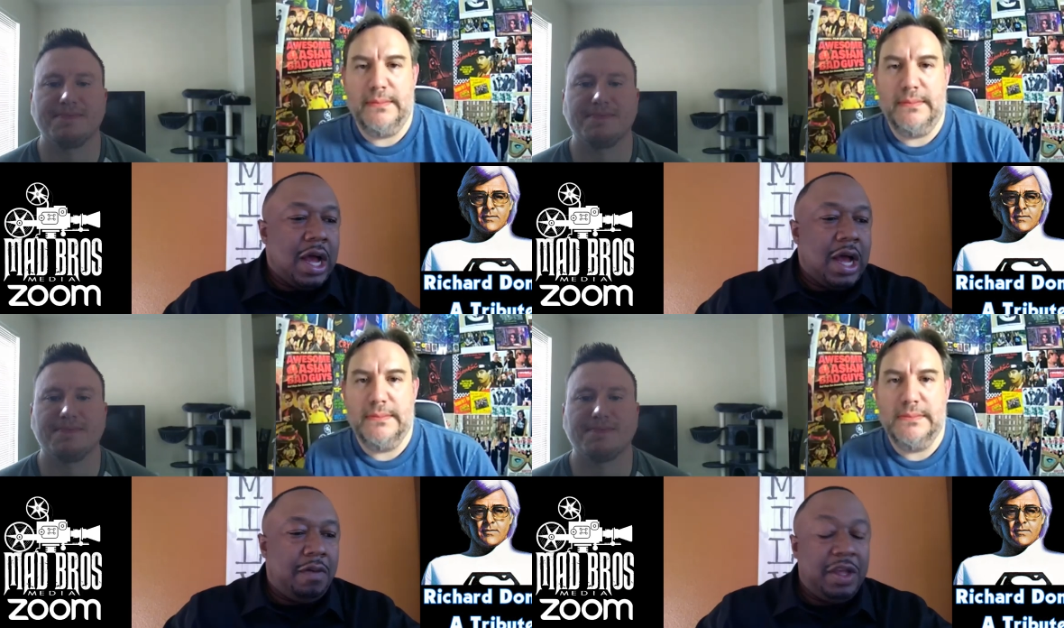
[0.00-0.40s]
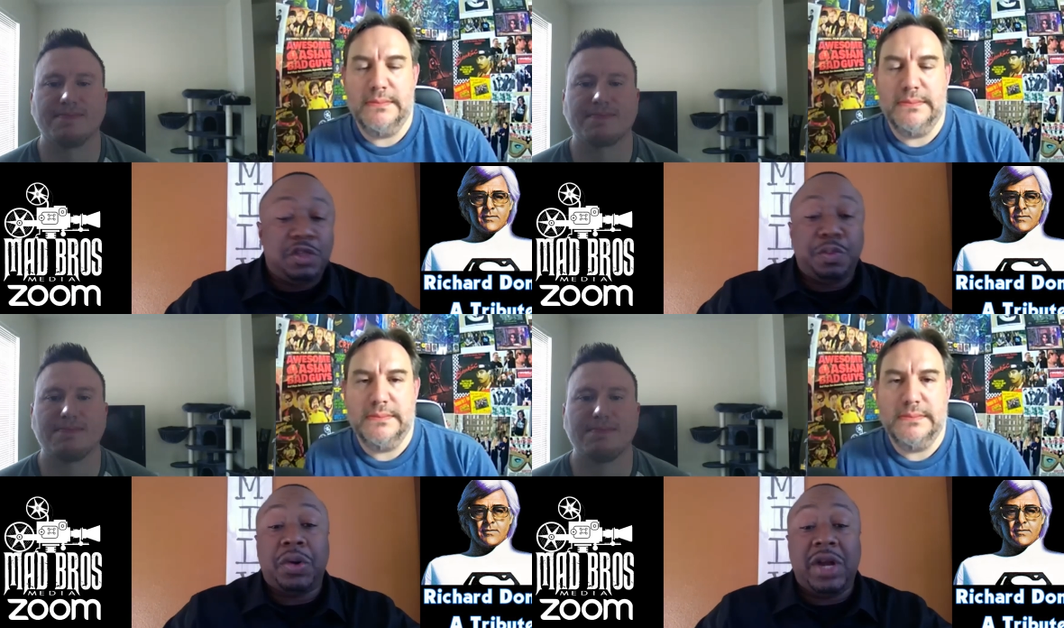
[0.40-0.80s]
Speaker 1: um,
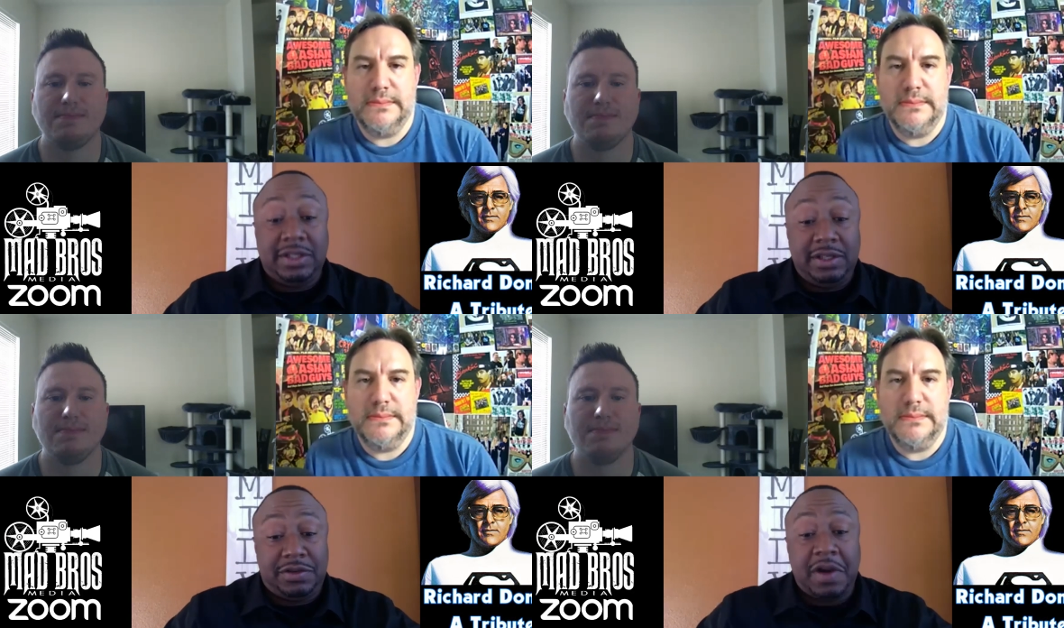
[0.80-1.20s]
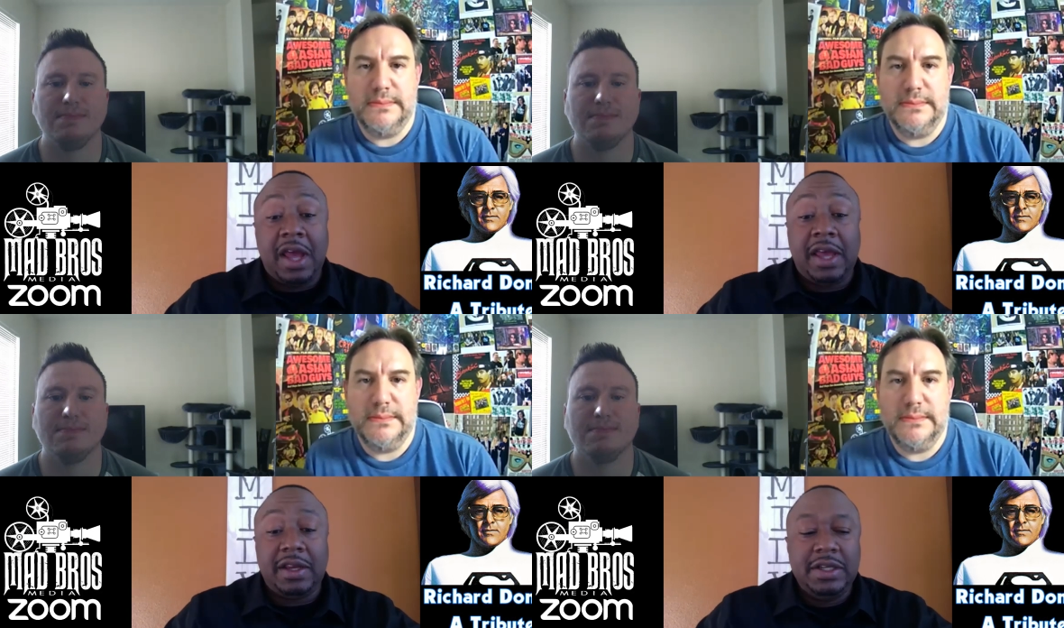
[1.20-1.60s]
his presence,
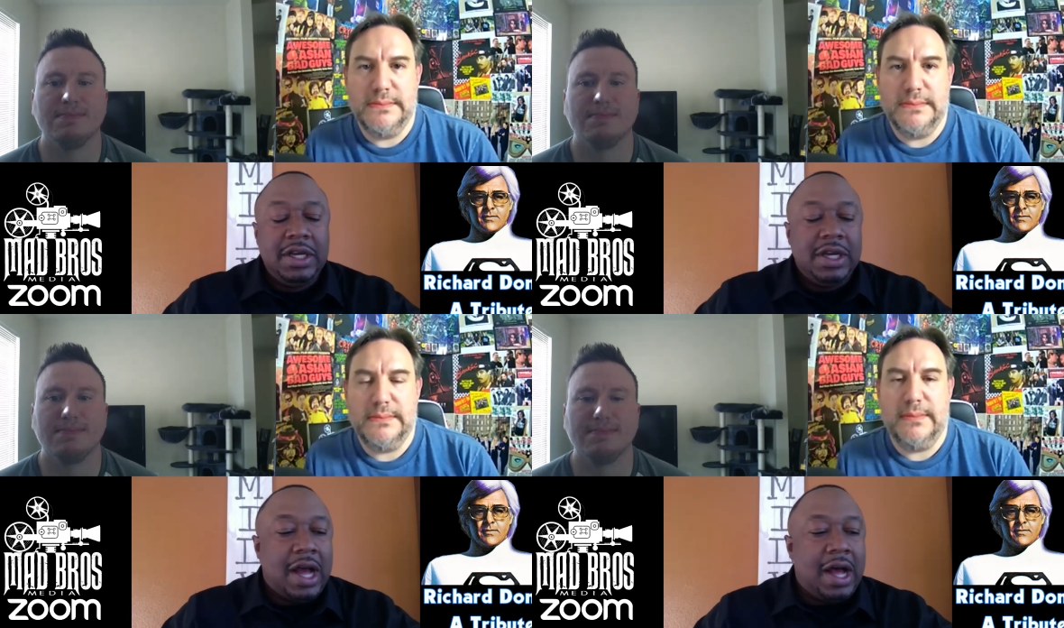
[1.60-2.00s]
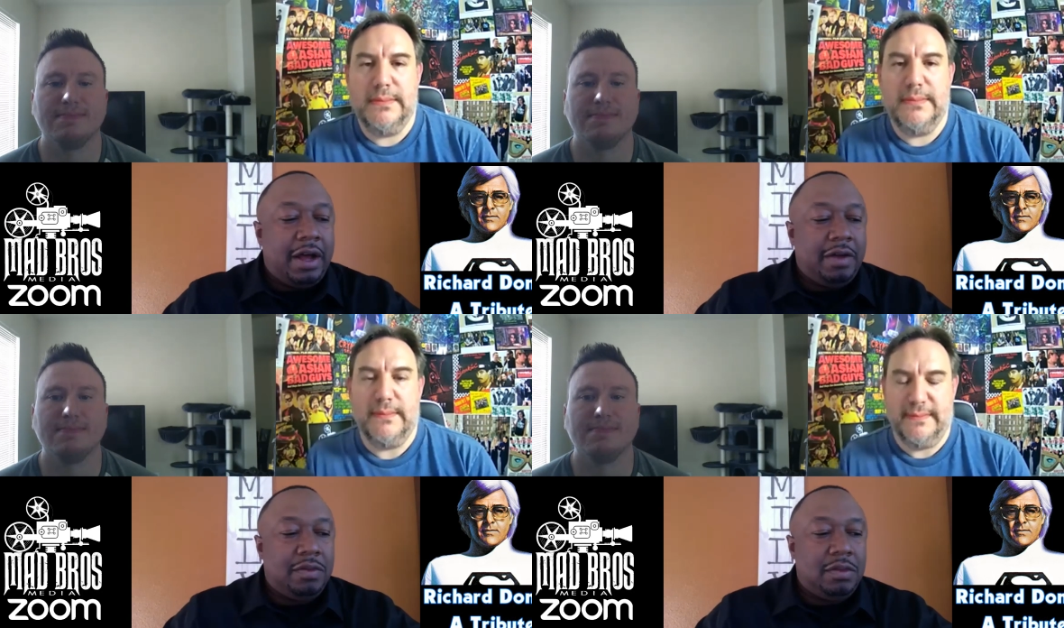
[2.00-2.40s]
right?
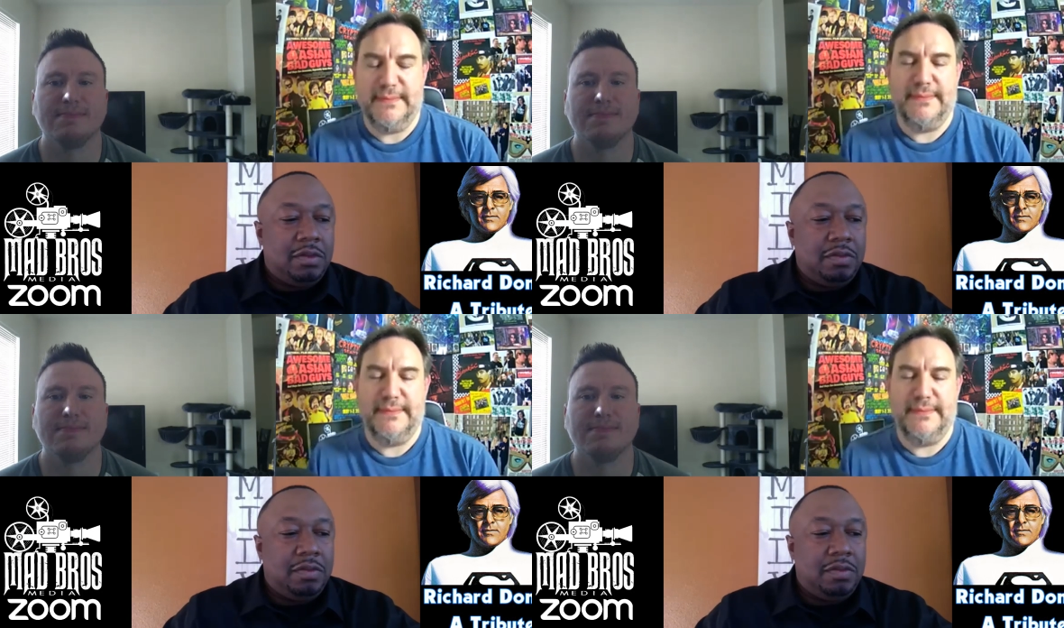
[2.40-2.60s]
Um,